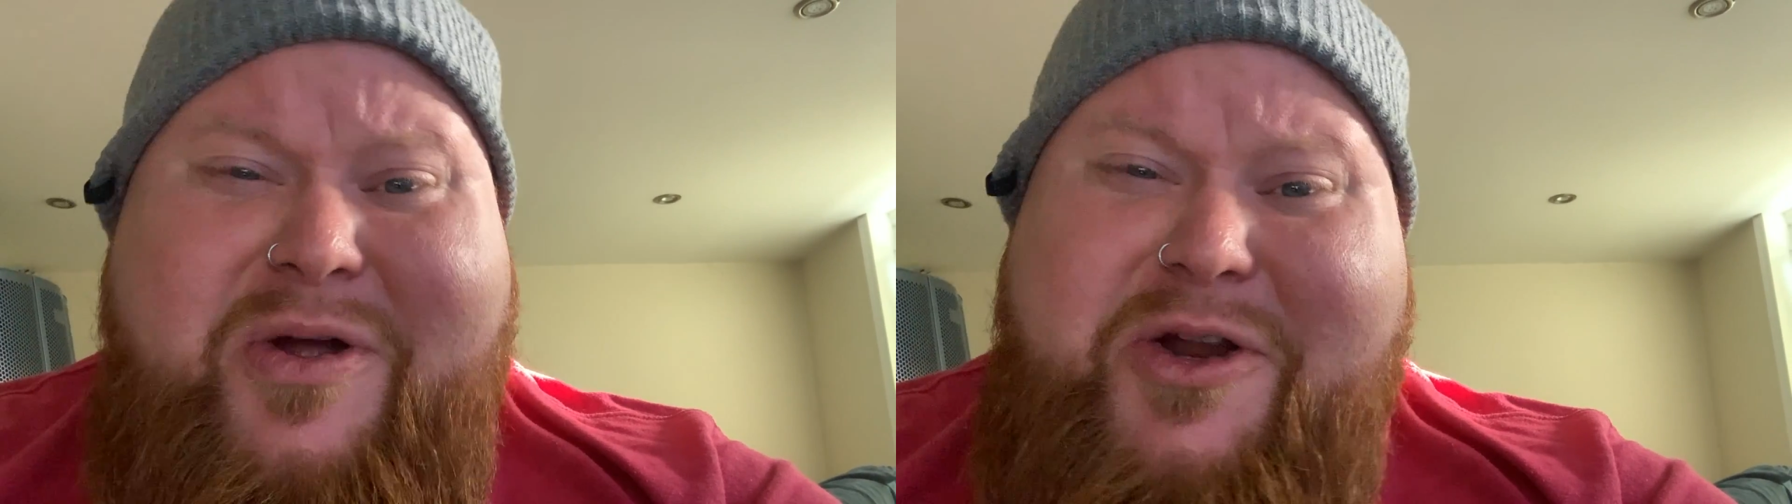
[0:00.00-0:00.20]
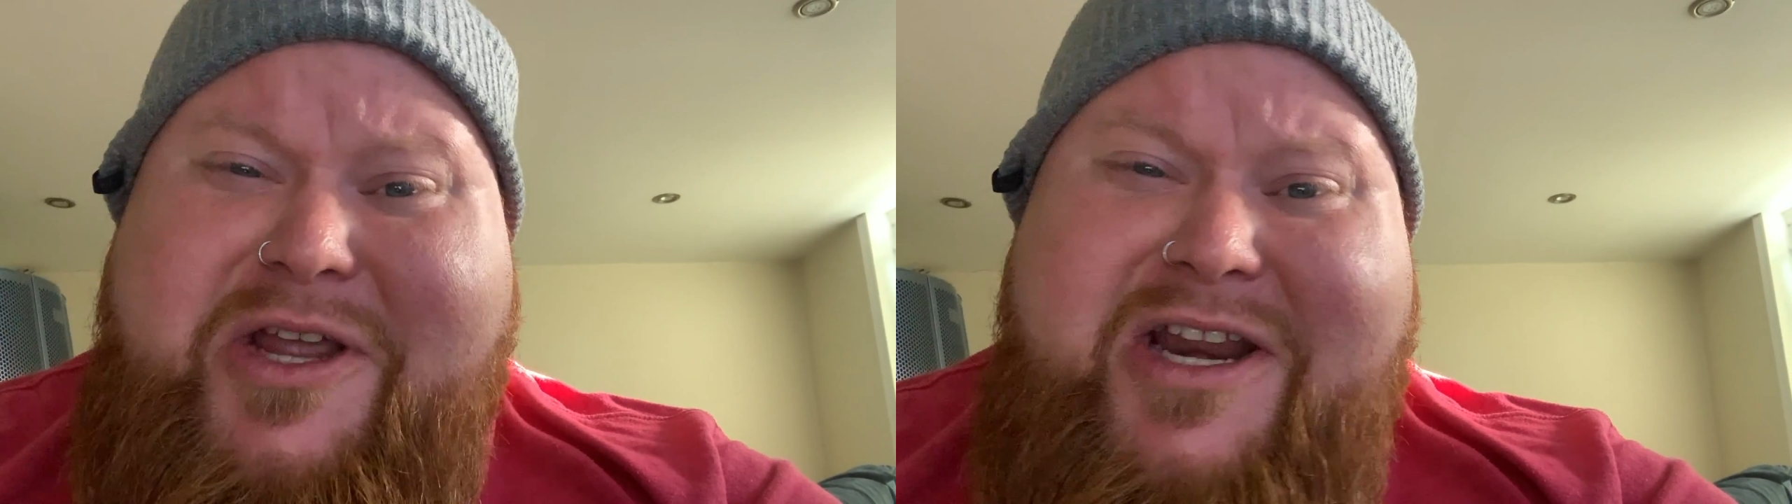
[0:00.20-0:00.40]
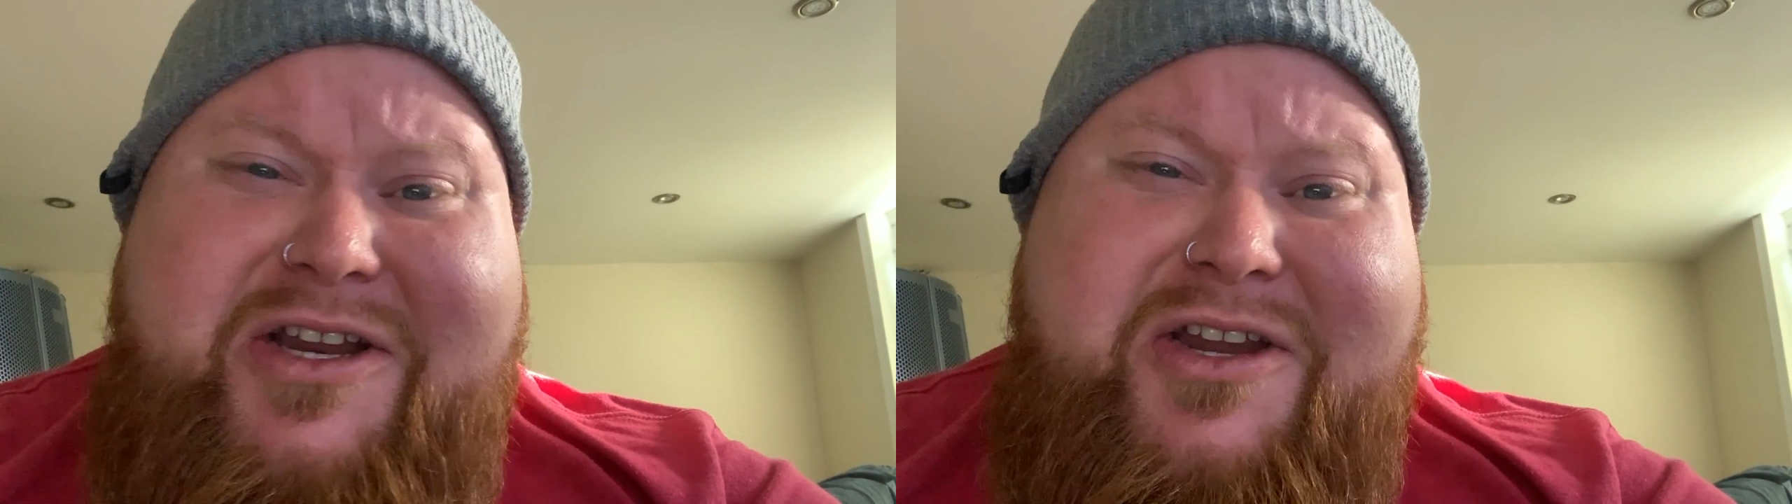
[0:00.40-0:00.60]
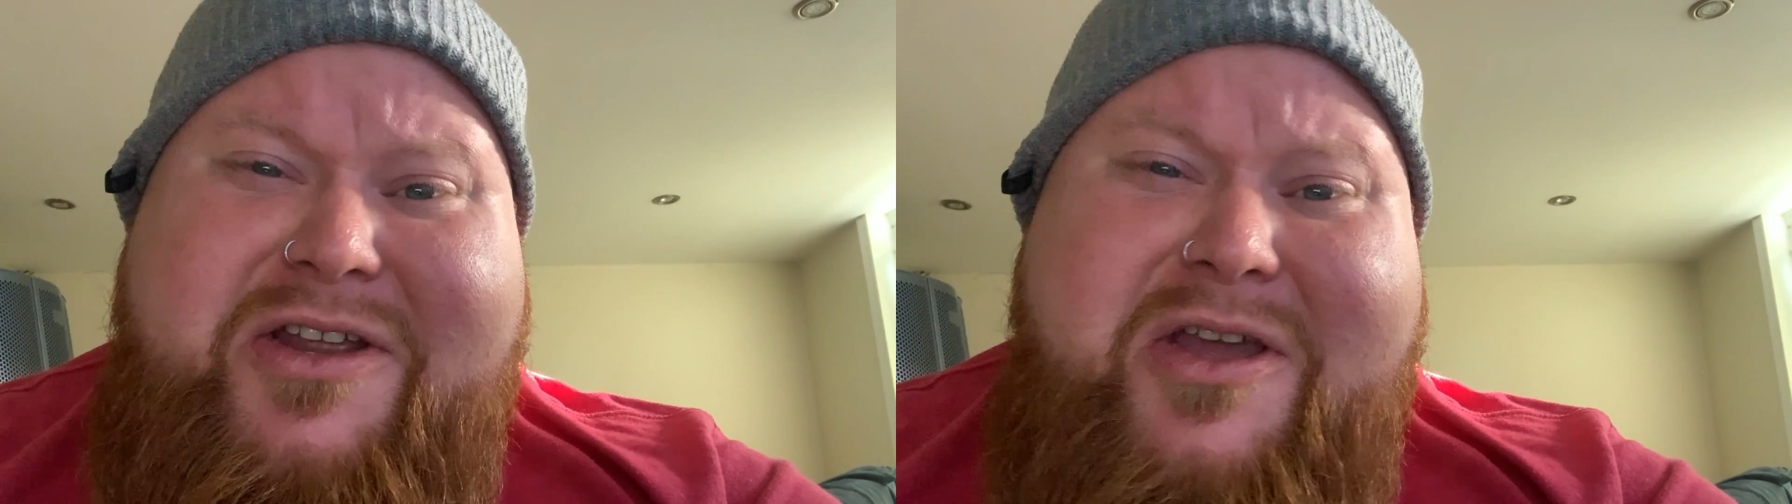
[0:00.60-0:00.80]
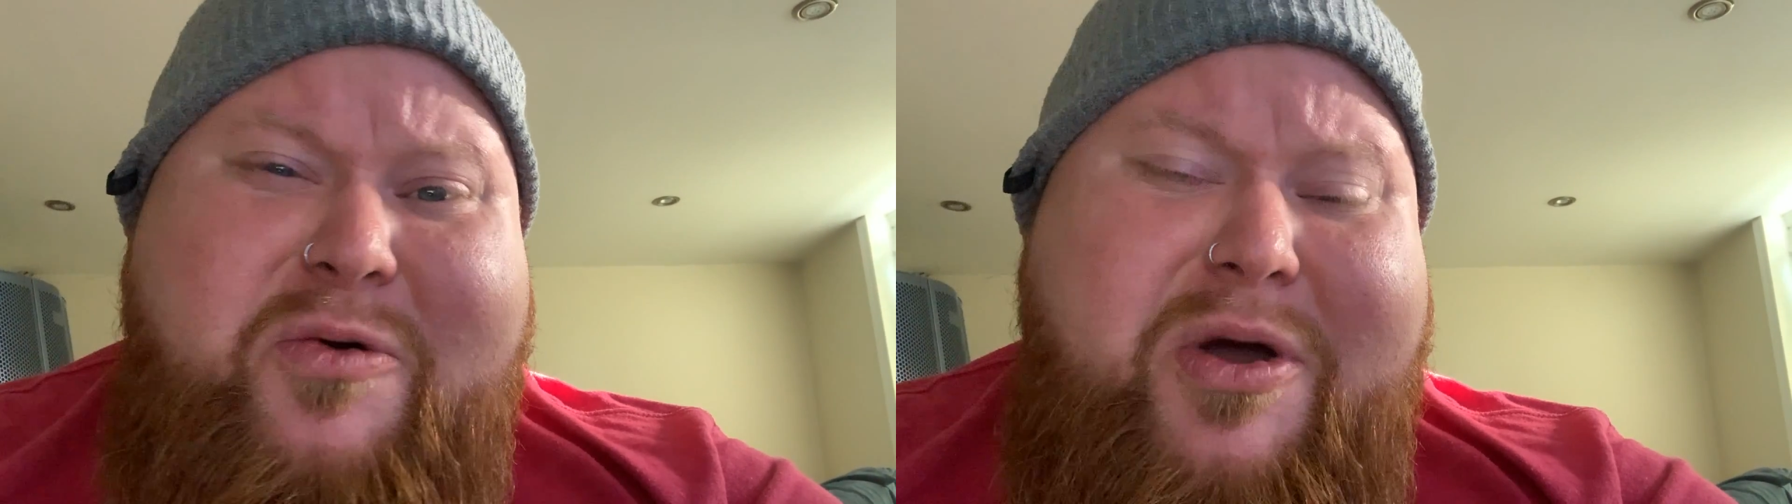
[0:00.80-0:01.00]
while
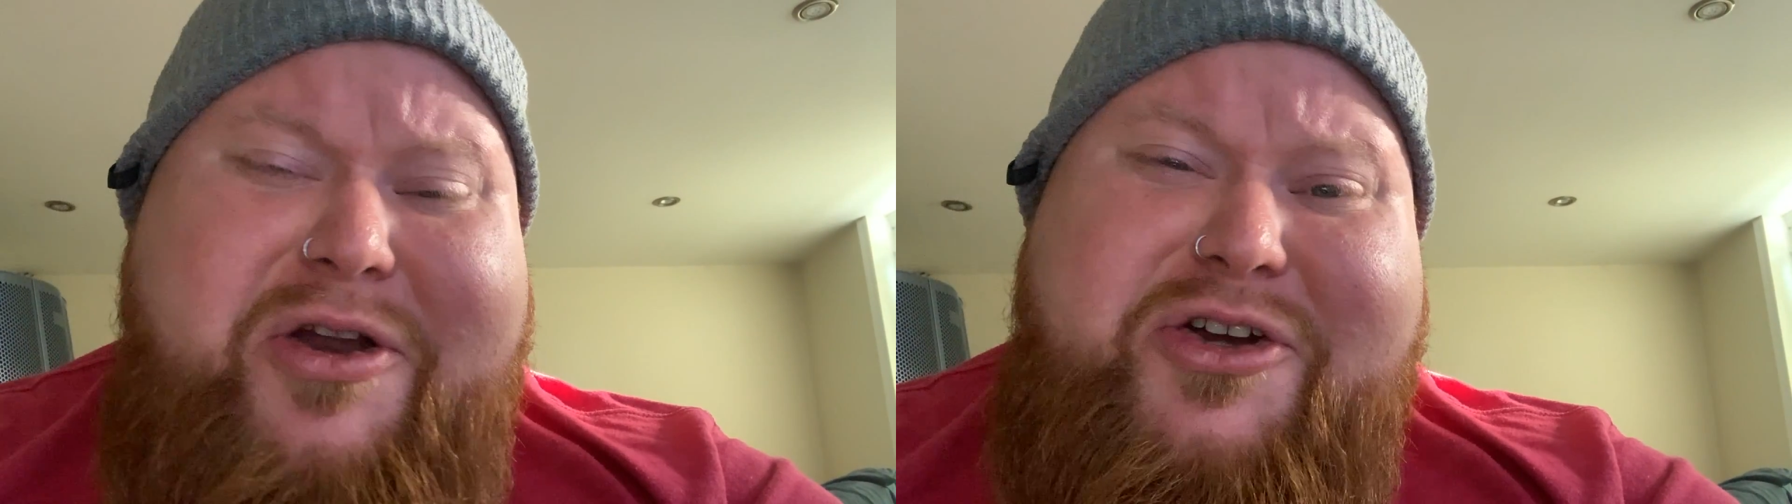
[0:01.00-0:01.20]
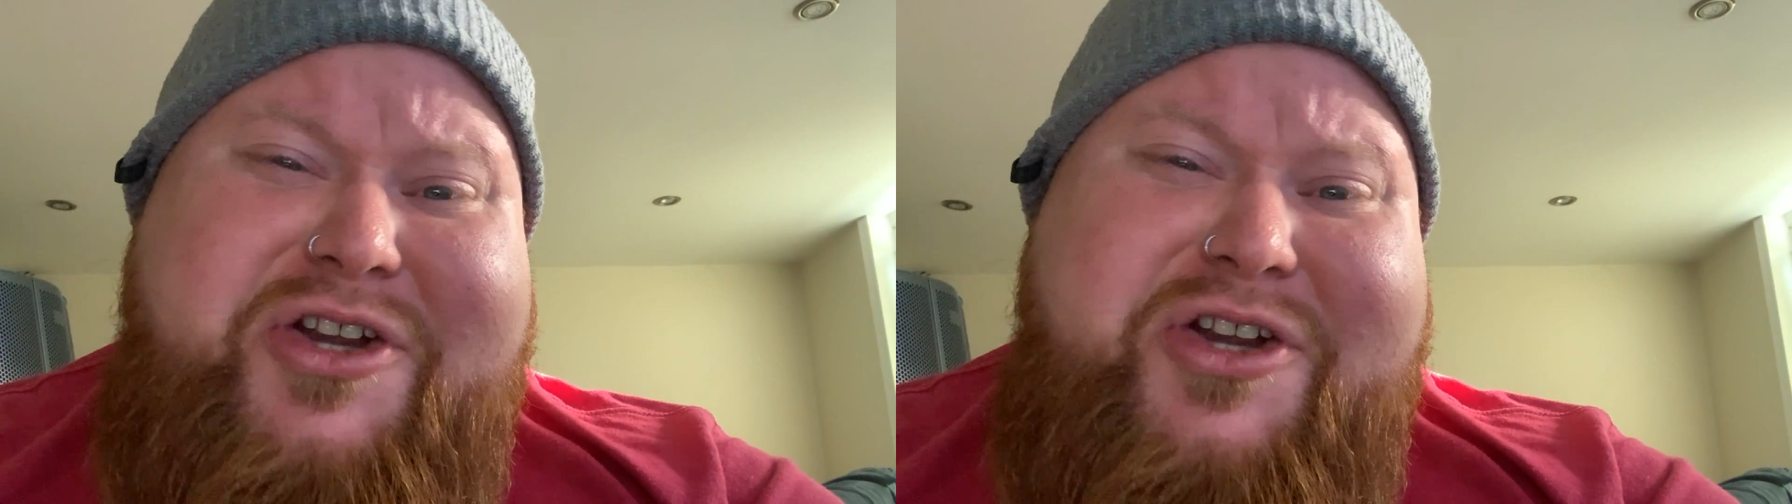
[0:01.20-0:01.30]
you're